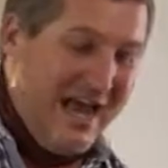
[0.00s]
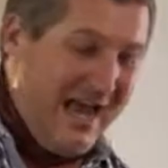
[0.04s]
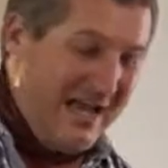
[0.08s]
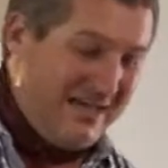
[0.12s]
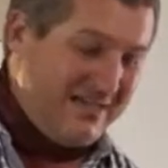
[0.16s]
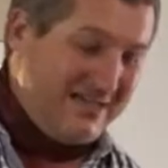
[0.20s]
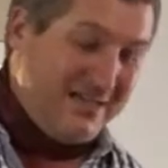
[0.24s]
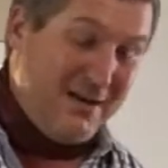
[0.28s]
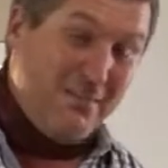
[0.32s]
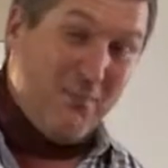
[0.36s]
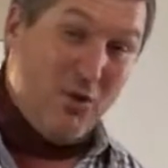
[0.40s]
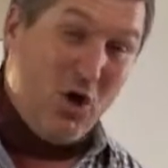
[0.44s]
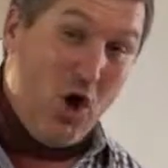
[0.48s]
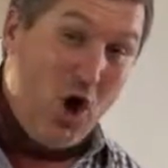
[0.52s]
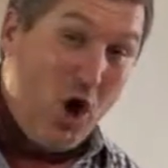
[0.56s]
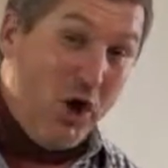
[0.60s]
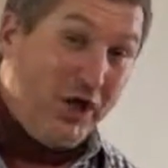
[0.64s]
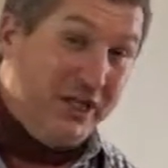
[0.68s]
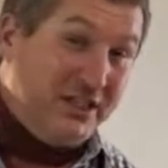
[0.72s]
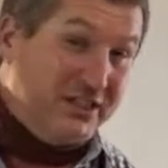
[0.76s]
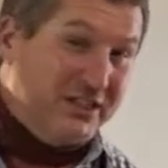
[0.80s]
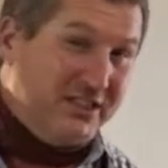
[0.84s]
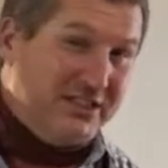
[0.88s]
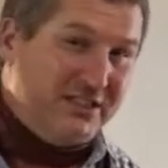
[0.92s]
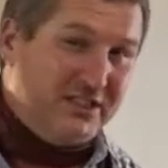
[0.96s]
and some
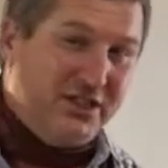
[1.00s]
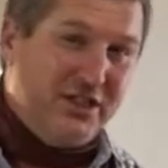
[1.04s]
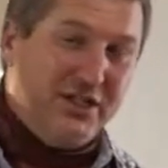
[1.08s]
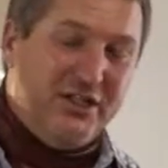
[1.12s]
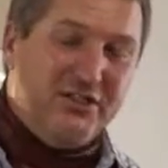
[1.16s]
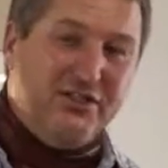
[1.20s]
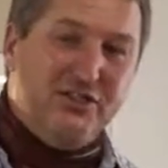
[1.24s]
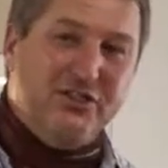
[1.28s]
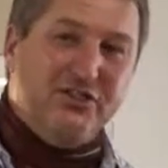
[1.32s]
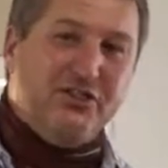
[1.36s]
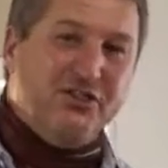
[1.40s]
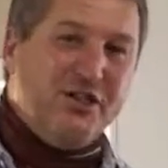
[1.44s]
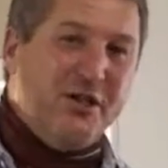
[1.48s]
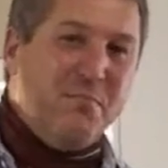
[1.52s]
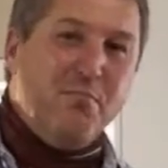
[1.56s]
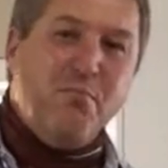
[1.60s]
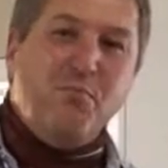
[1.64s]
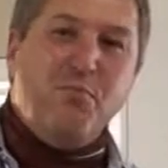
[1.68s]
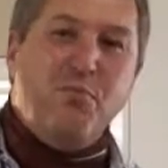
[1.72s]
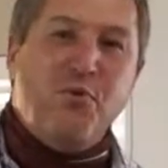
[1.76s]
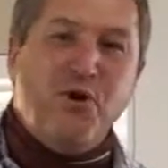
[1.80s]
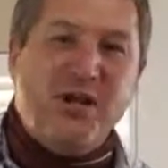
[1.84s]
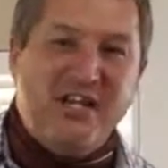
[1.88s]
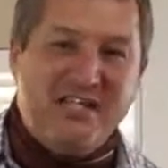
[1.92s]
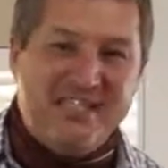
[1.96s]
garnish that's going to just
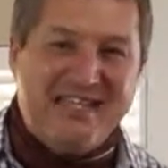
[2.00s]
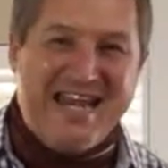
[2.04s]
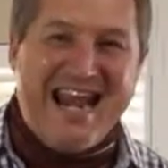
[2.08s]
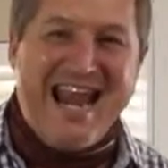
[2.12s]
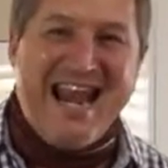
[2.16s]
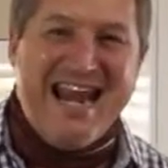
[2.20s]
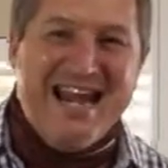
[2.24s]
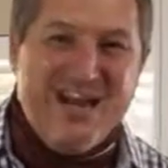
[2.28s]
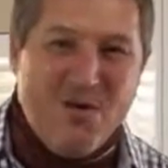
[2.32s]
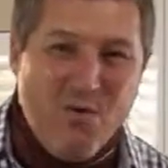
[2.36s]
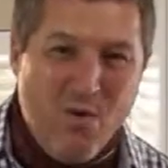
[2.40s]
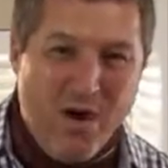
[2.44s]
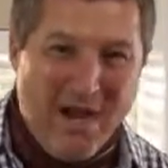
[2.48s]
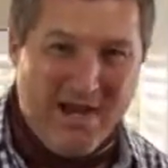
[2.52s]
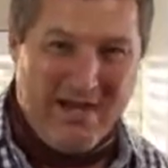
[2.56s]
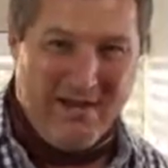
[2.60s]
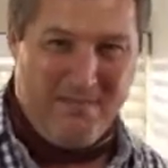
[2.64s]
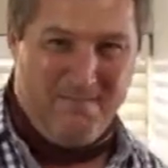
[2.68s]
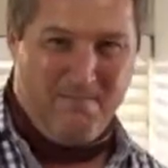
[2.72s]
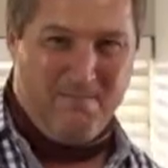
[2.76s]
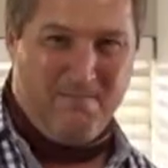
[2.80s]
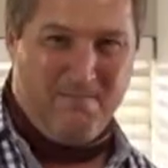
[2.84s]
impress anyone.